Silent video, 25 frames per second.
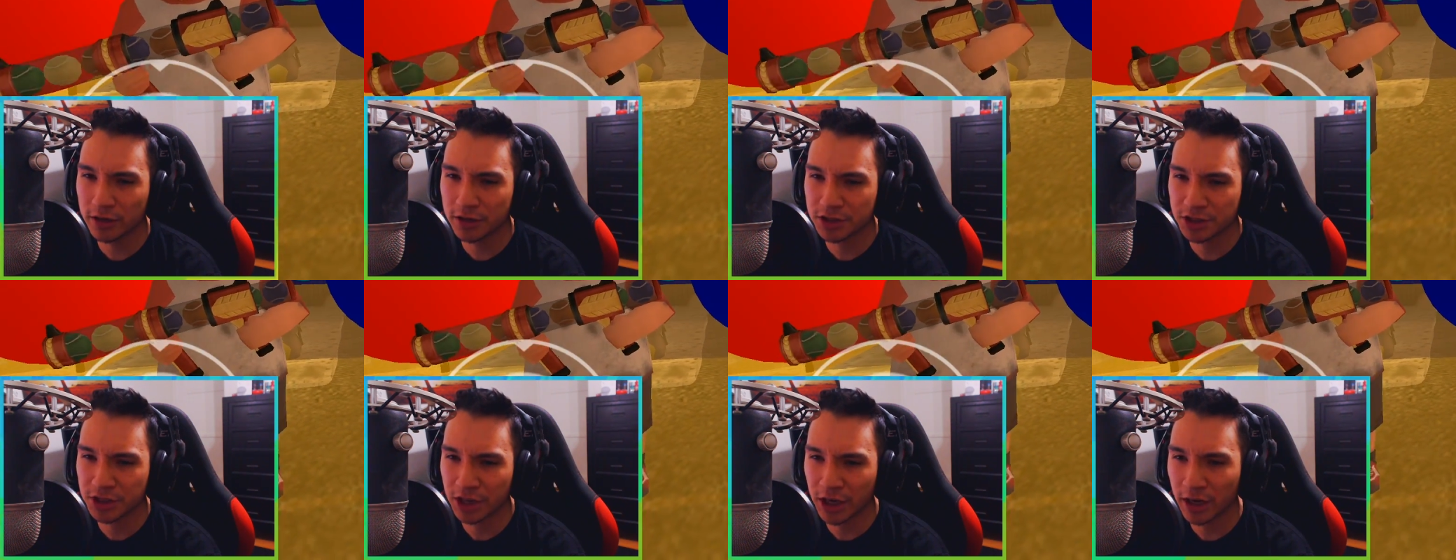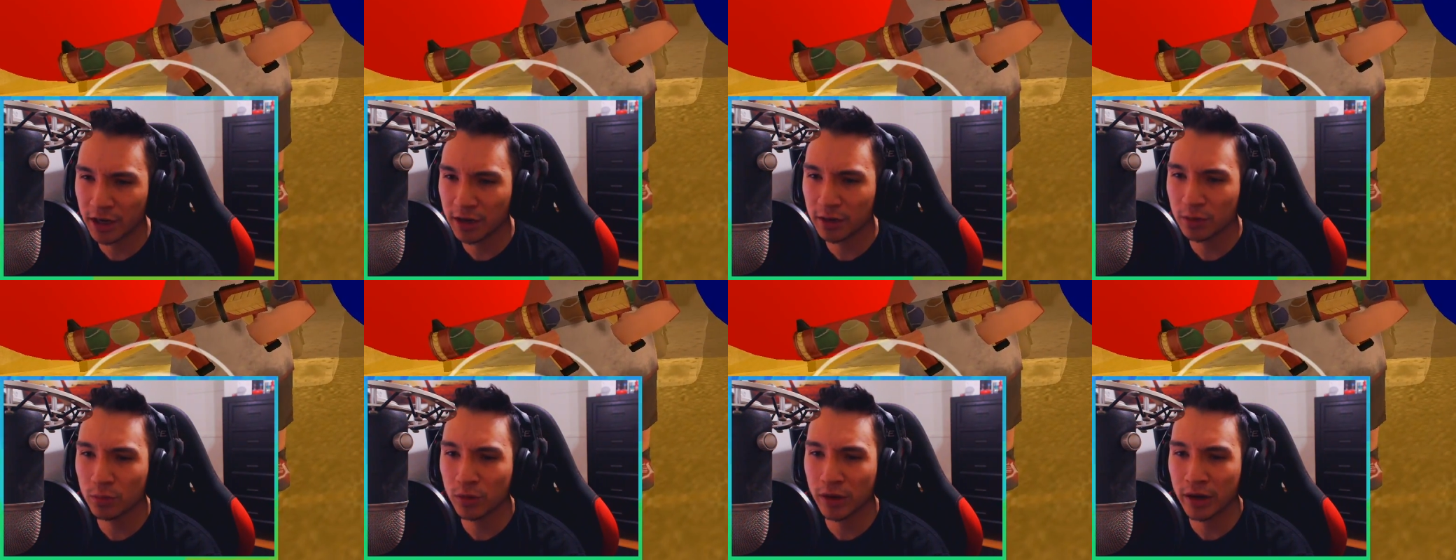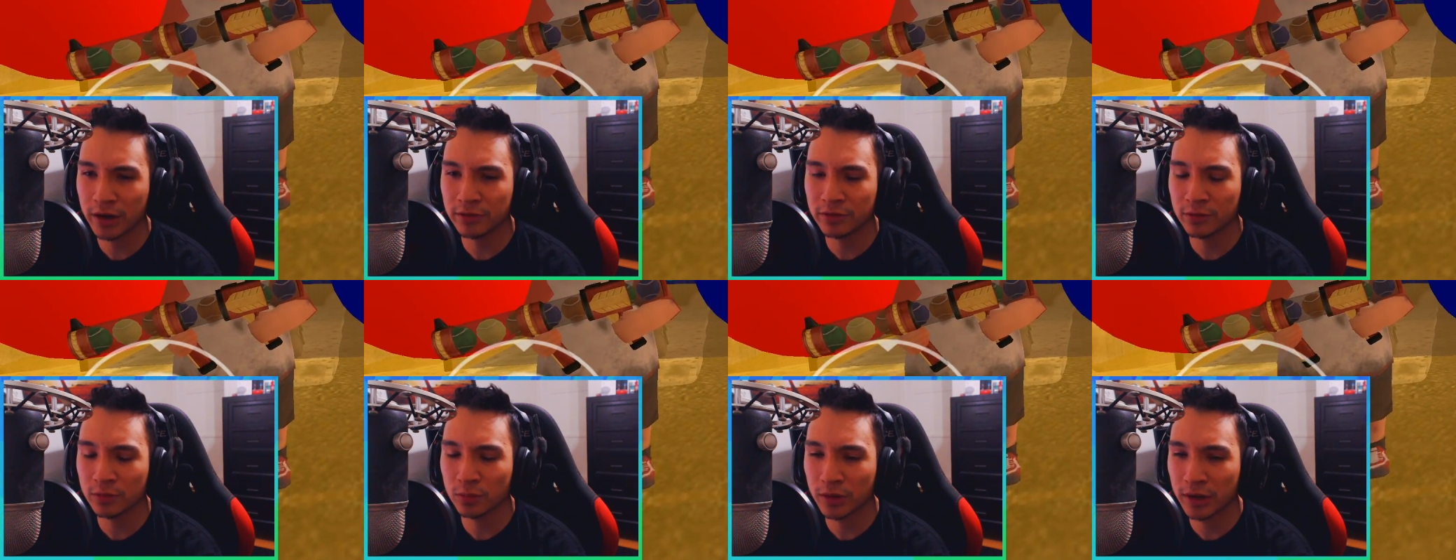Jay,
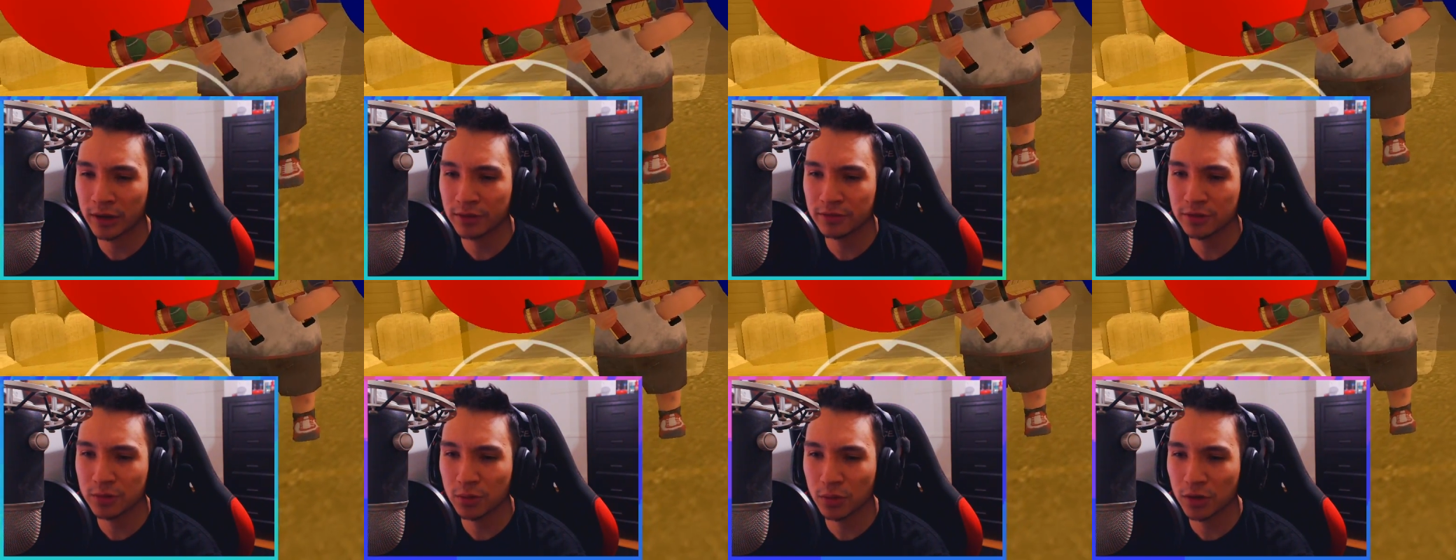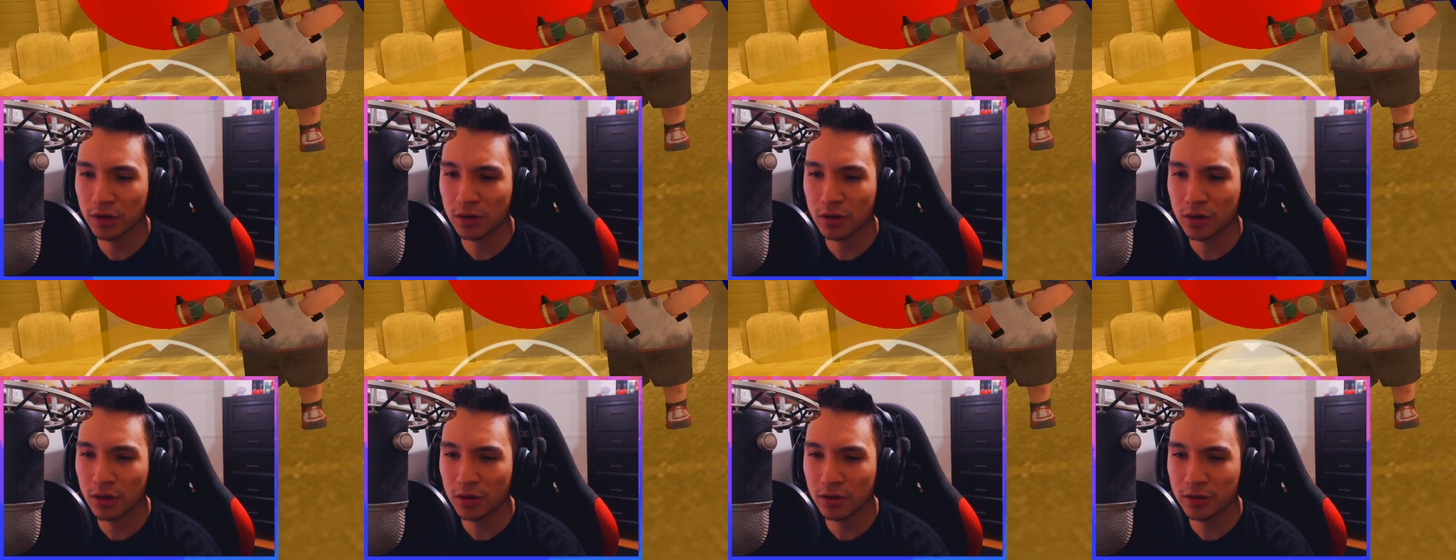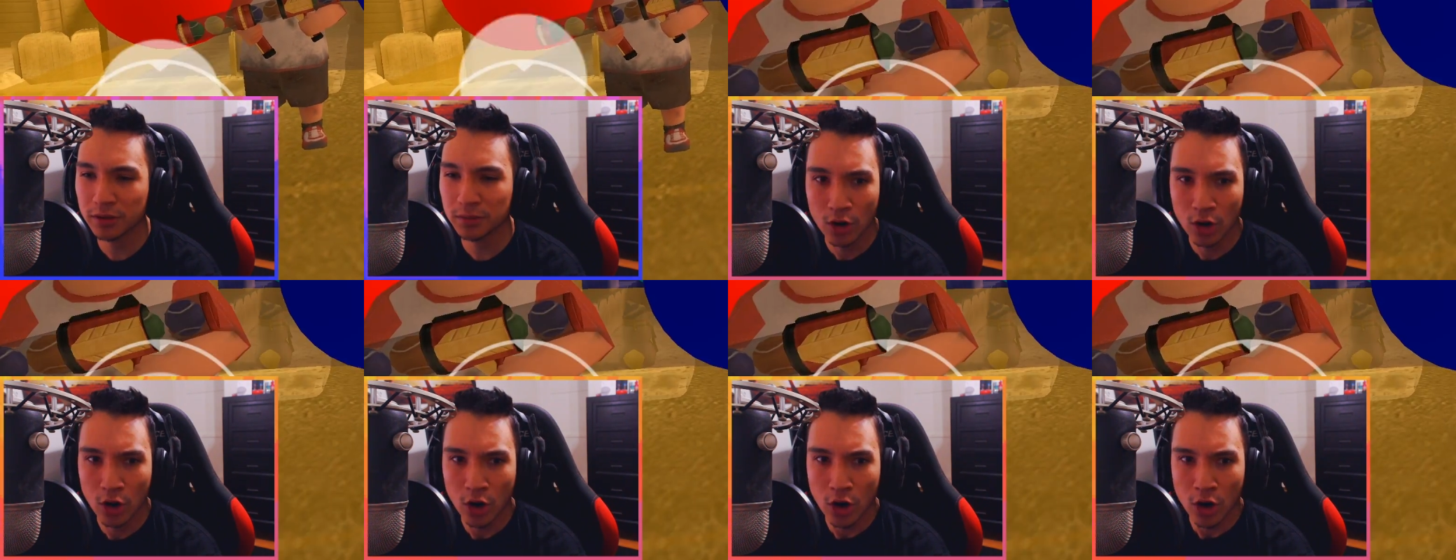whatever you want to
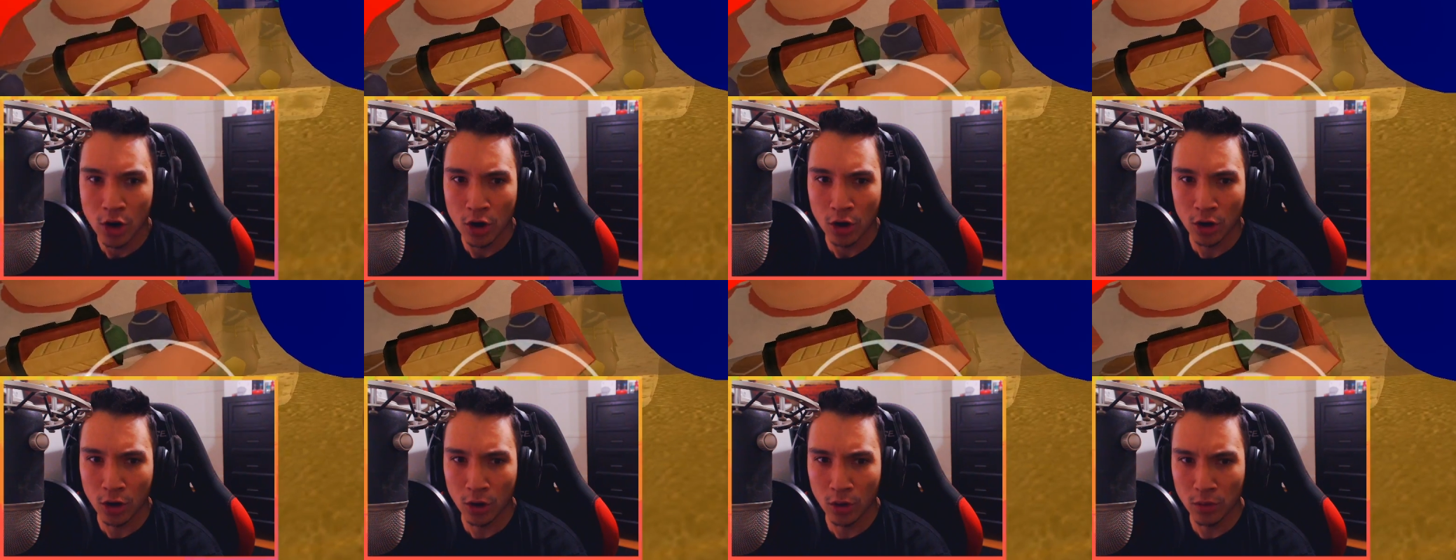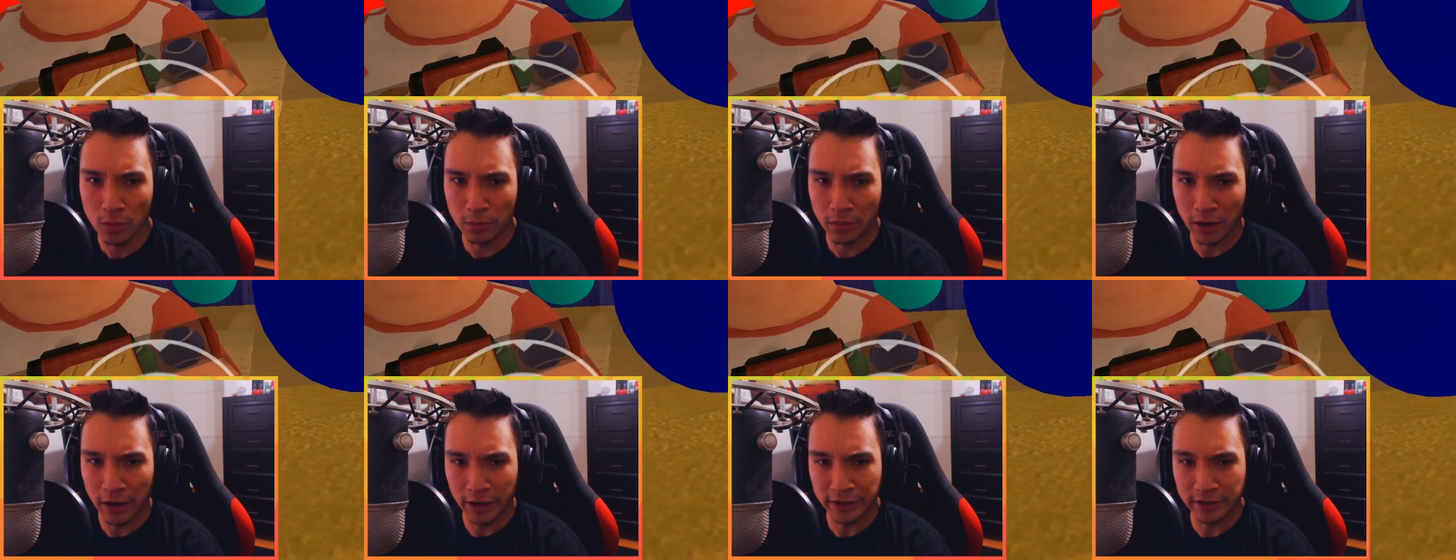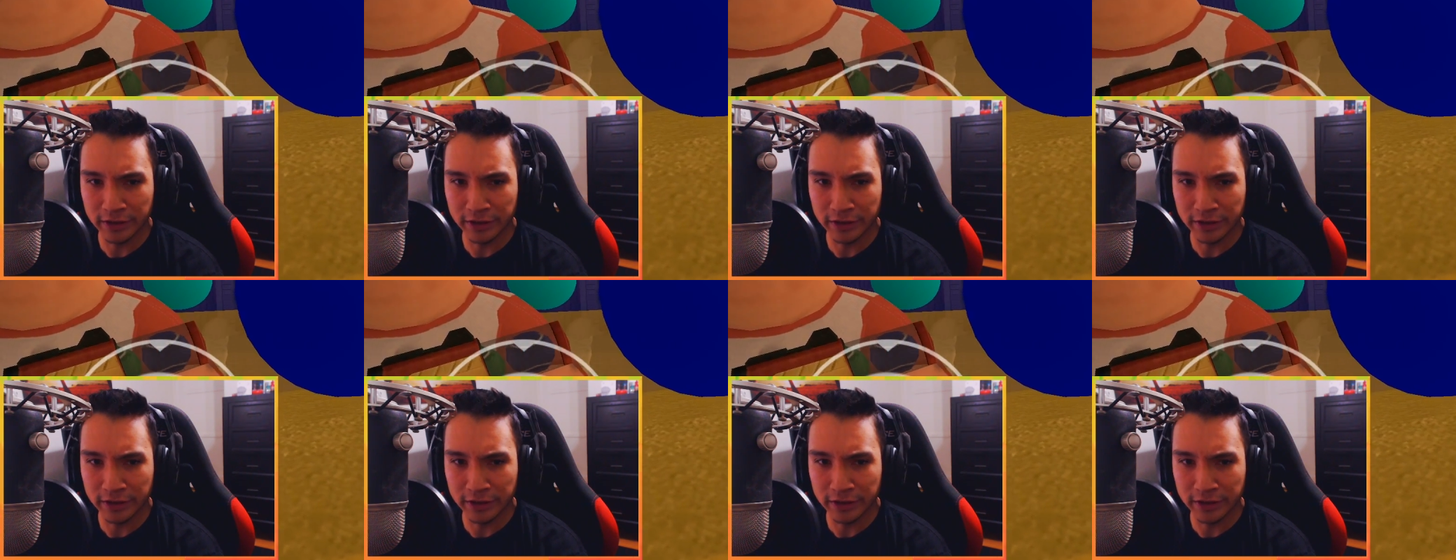call him. Oh my